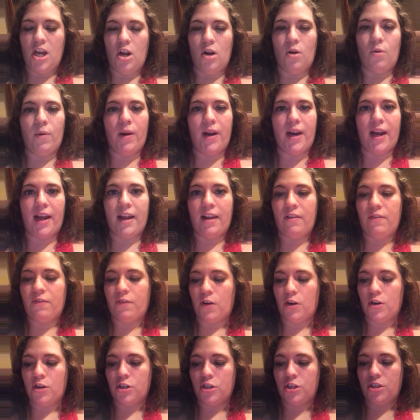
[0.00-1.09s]
when I had
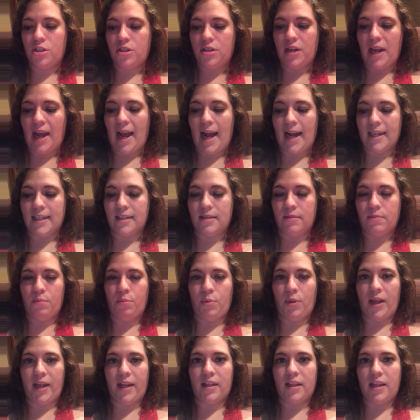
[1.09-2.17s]
first asked
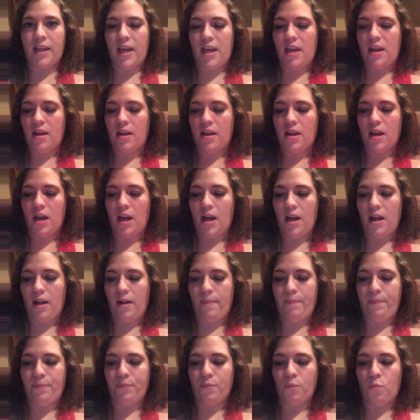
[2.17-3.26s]
Blakely,
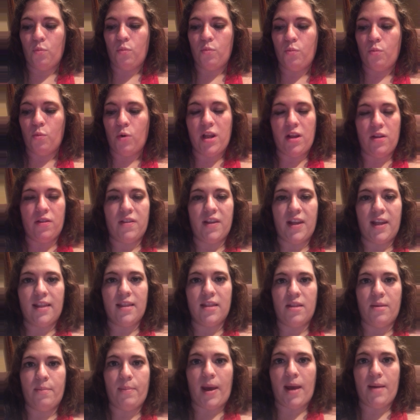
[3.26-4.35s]
what do you
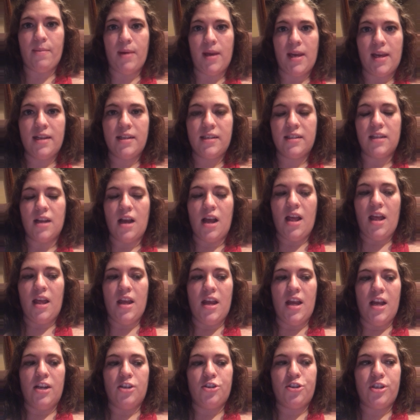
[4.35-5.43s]
think the baby is,
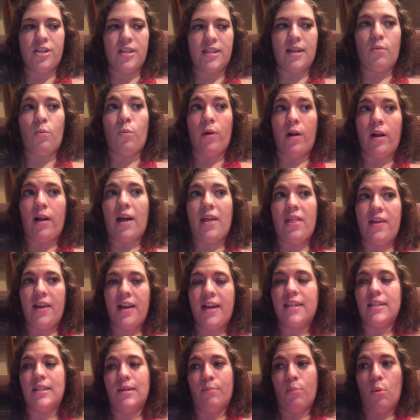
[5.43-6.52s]
she said, well, I think
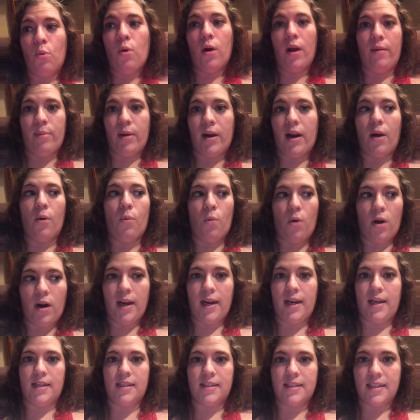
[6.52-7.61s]
it's a boy, but I
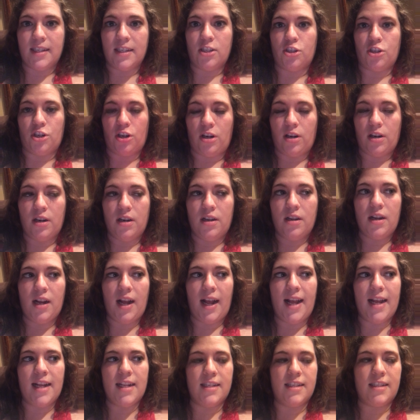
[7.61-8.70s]
wanted a sister.
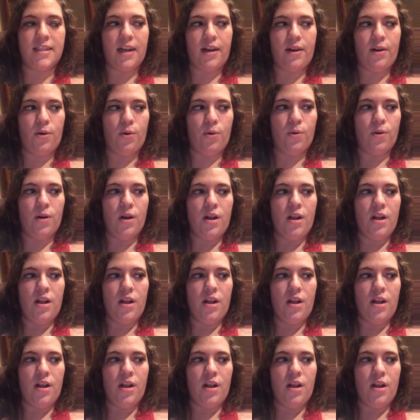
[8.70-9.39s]
And so